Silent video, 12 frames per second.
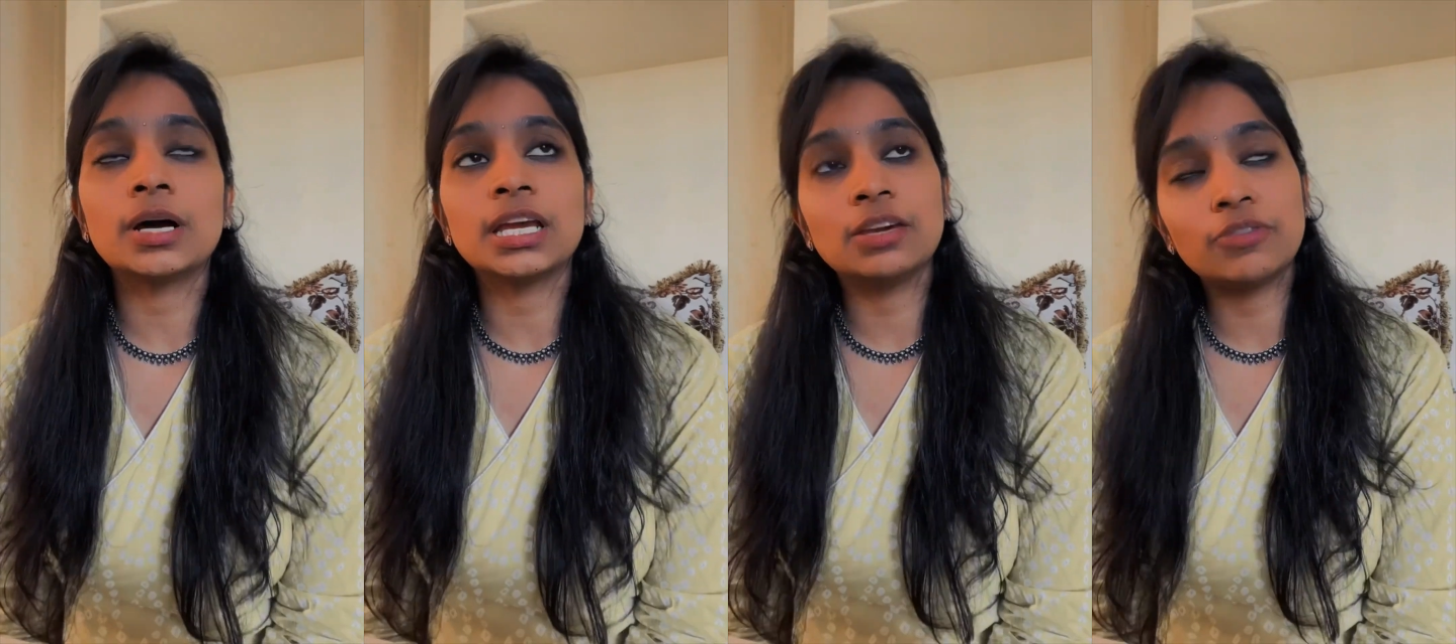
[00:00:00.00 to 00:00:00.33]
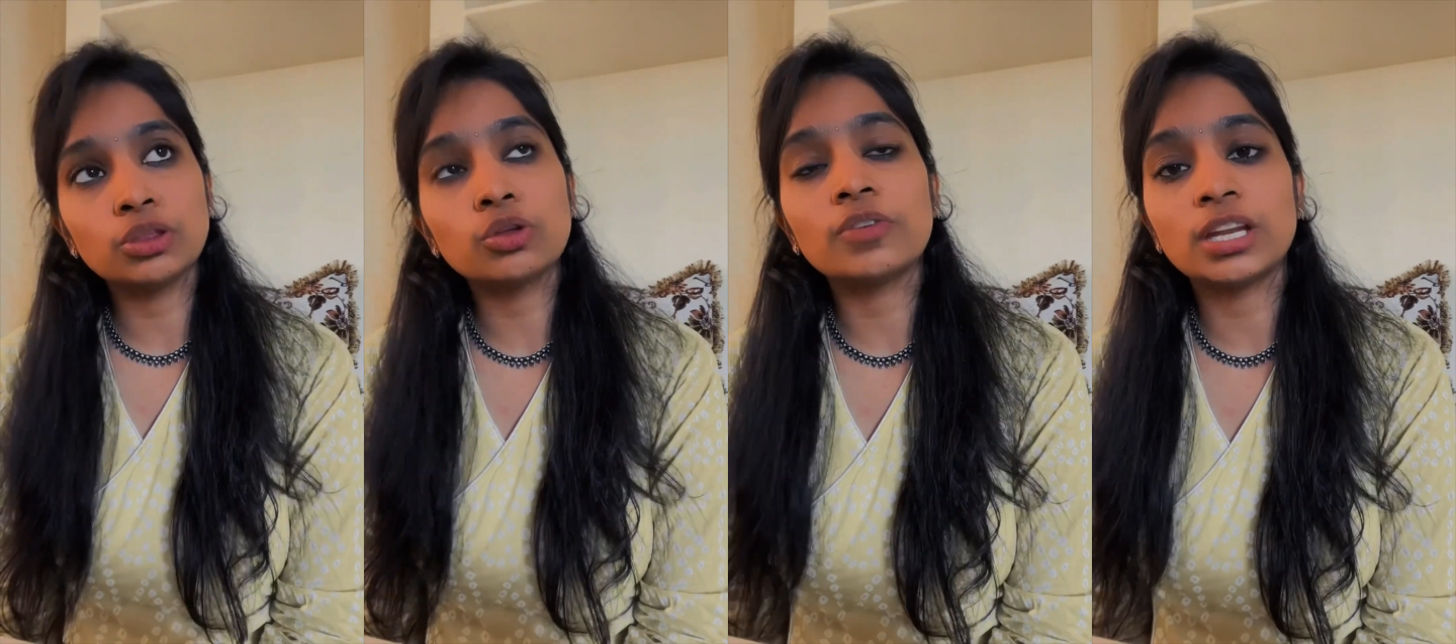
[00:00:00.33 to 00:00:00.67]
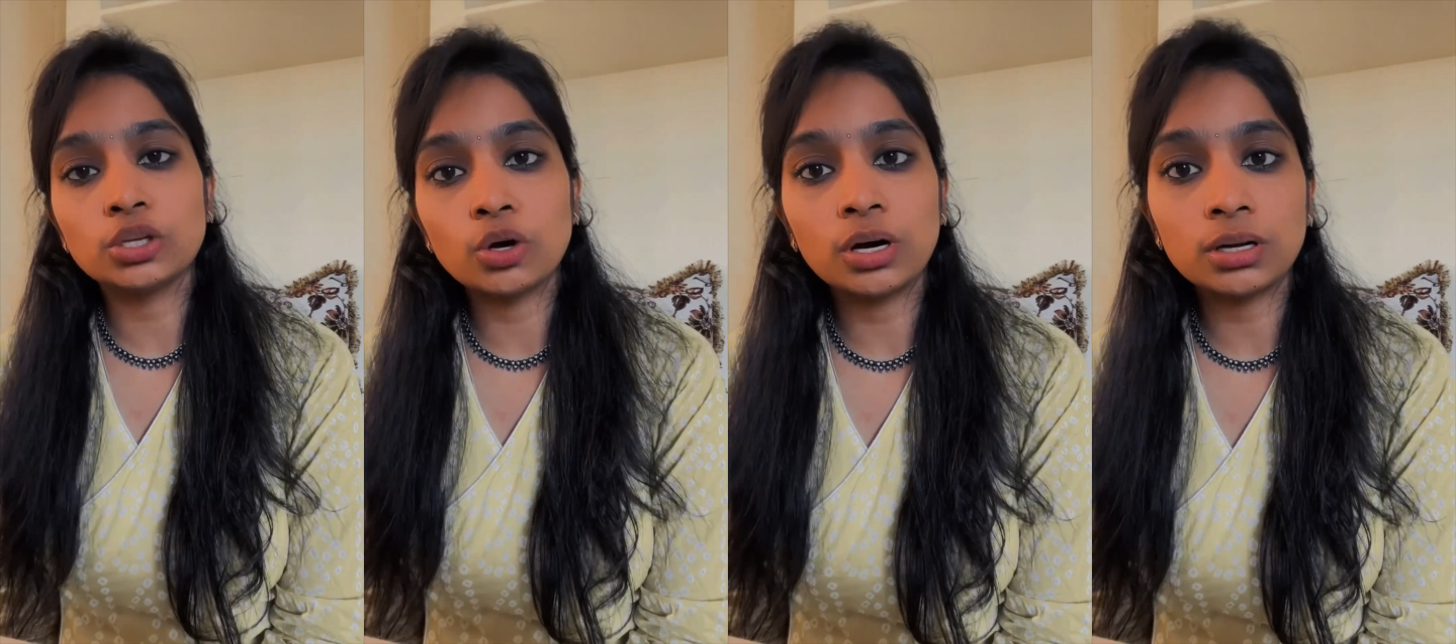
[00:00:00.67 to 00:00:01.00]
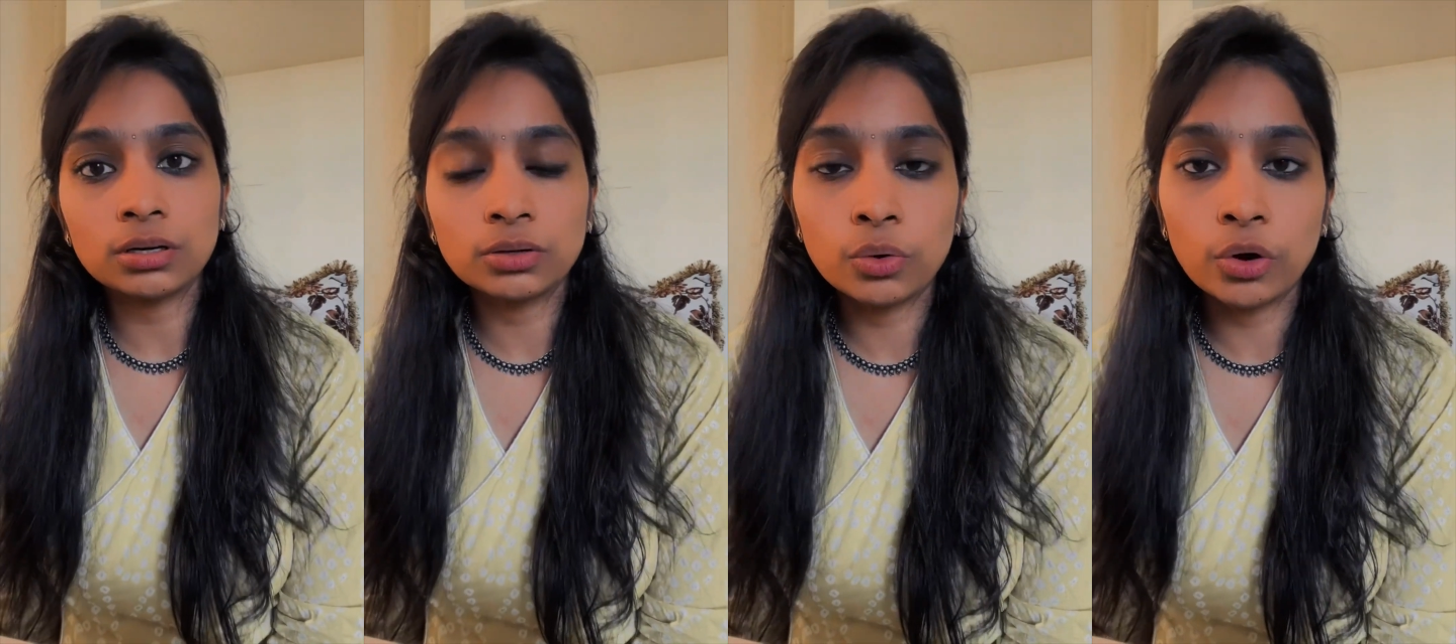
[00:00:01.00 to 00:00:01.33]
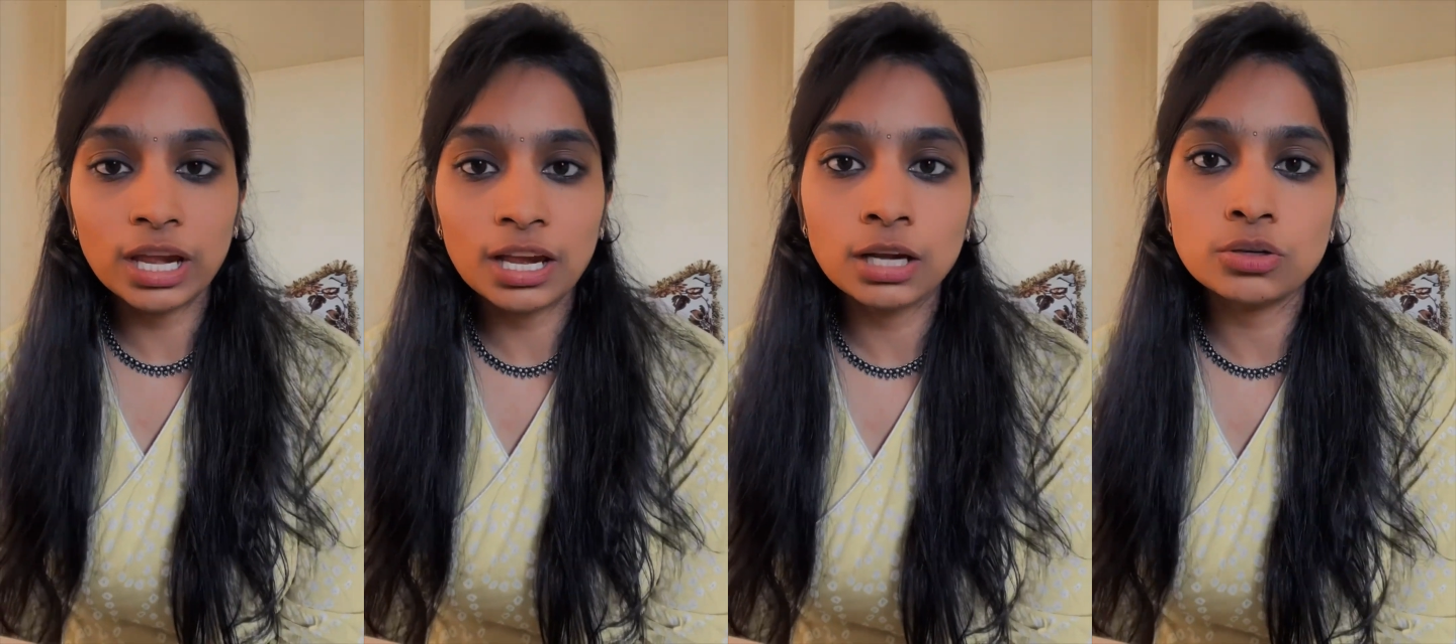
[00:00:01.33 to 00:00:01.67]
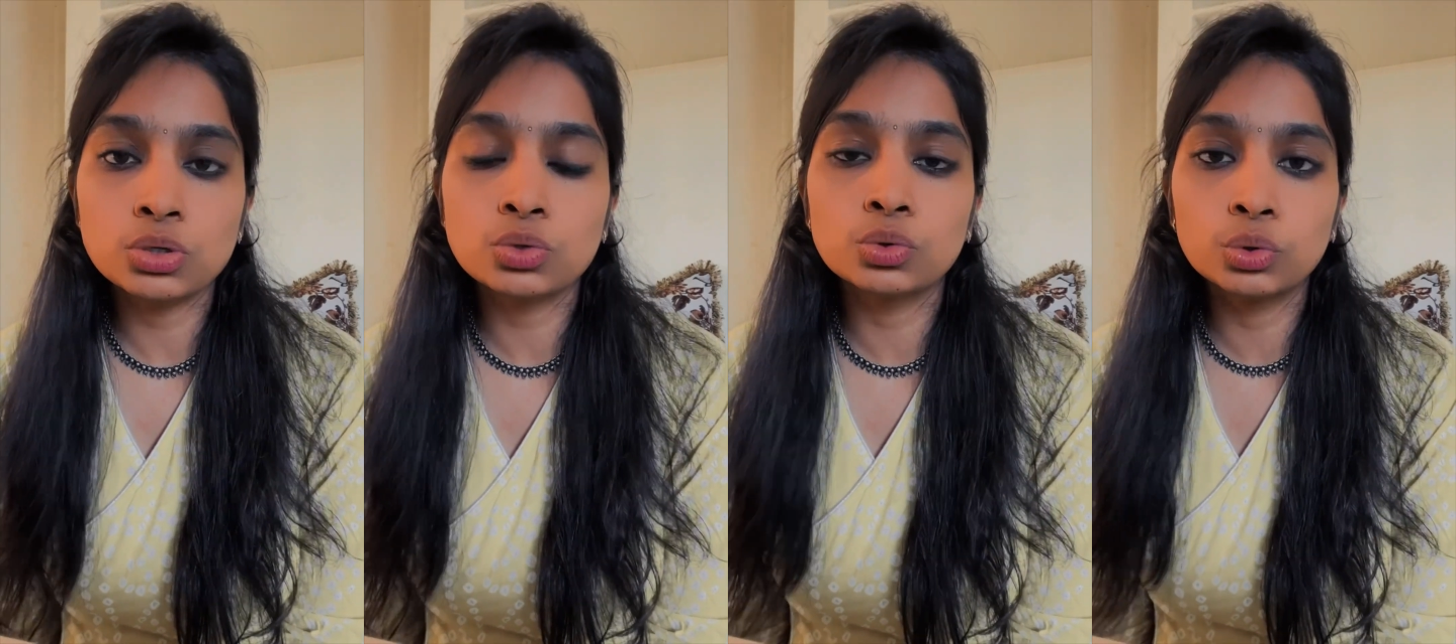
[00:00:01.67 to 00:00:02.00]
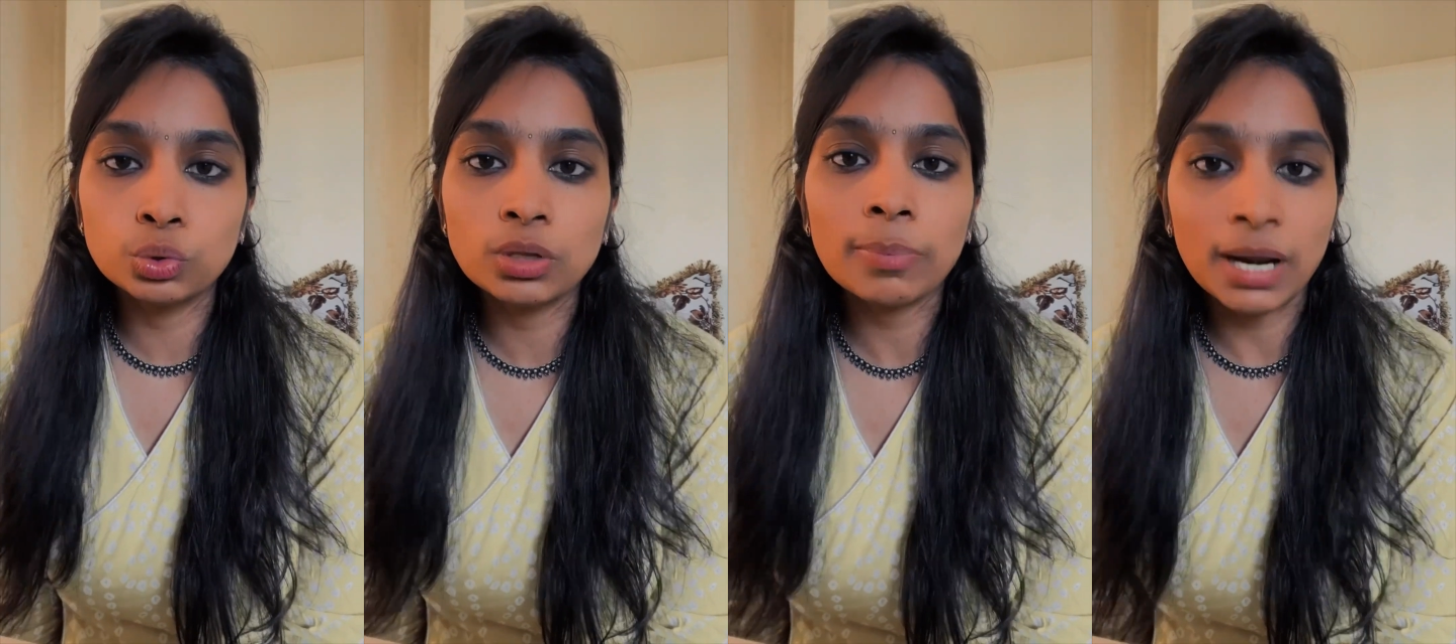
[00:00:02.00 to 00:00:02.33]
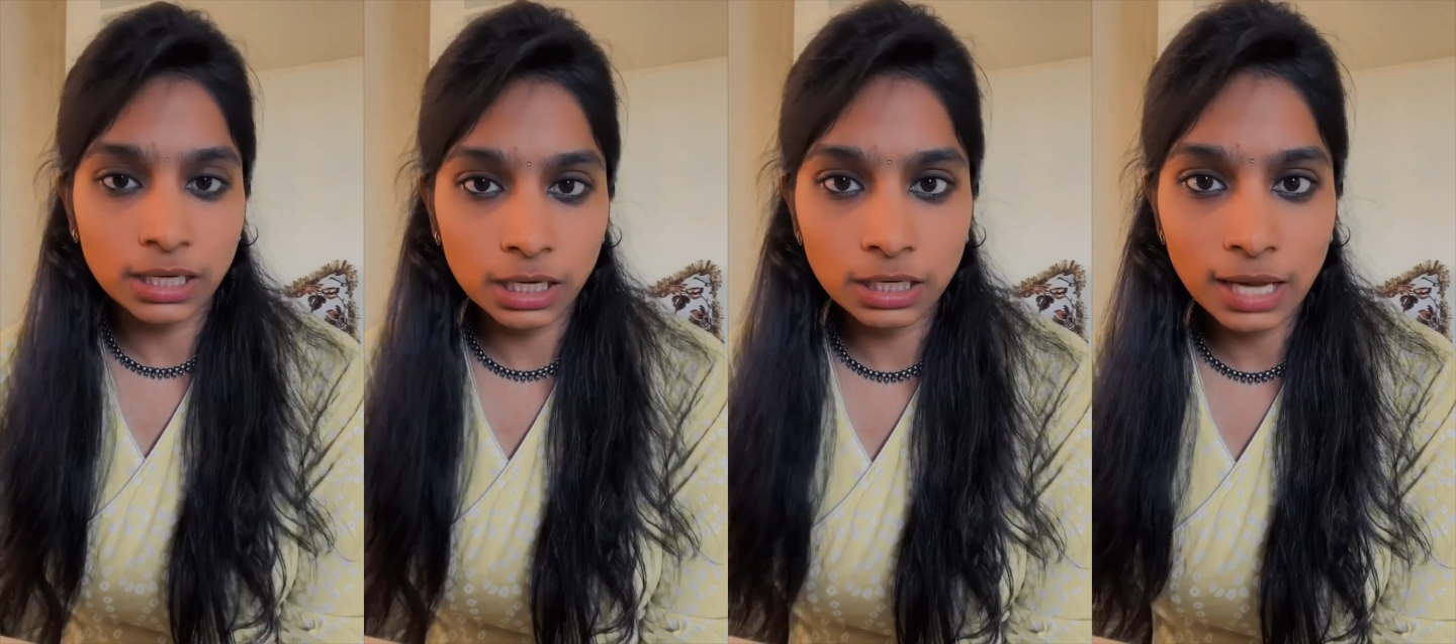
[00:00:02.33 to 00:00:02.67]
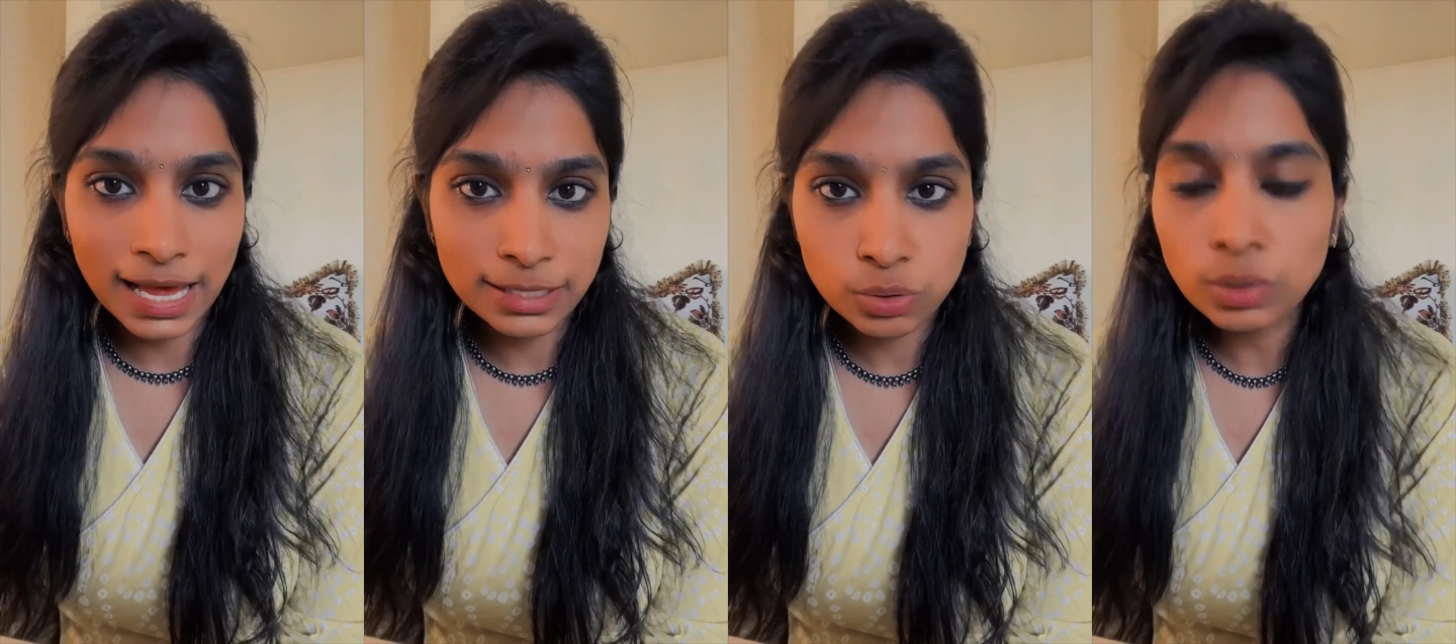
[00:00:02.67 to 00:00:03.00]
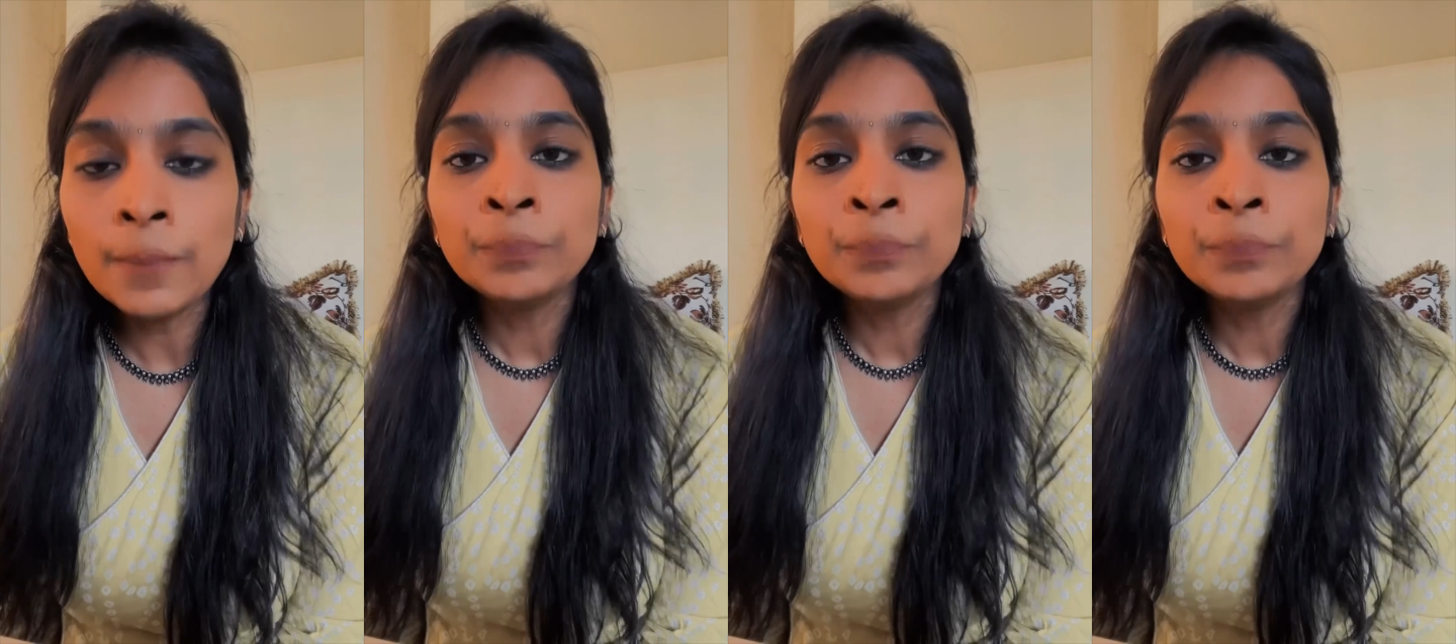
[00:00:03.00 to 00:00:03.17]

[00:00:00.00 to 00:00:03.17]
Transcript: even though when you are going to do the practical hands-on,